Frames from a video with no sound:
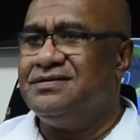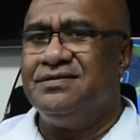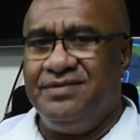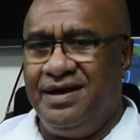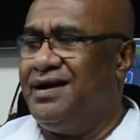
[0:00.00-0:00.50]

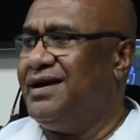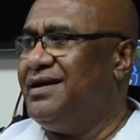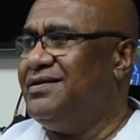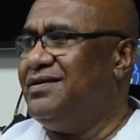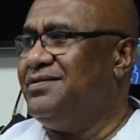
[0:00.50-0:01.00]
So we are
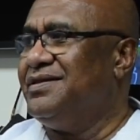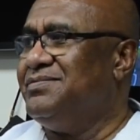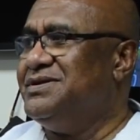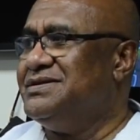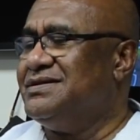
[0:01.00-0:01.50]
getting on with
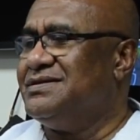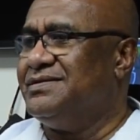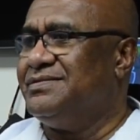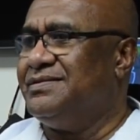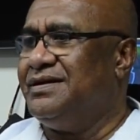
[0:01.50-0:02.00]
the business
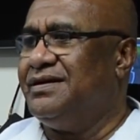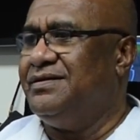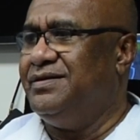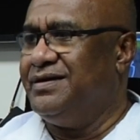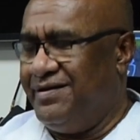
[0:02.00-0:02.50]
of
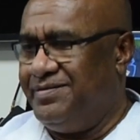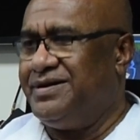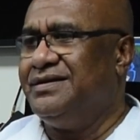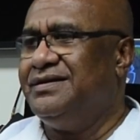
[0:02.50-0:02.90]
doing government.